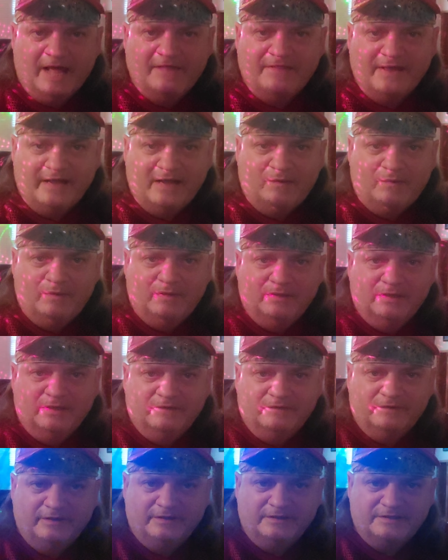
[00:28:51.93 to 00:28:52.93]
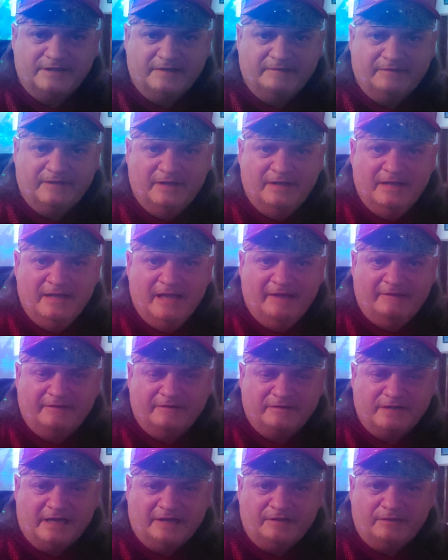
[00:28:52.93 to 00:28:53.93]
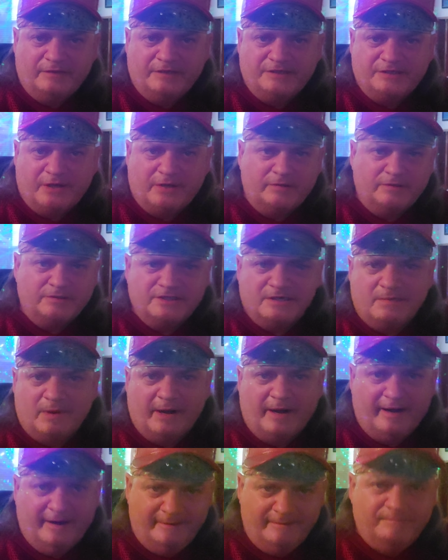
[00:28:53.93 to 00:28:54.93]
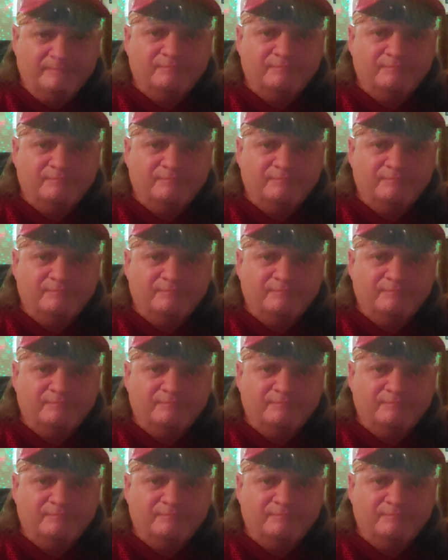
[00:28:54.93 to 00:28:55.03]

I think I will look for it and see if there's like 3 circles somewhere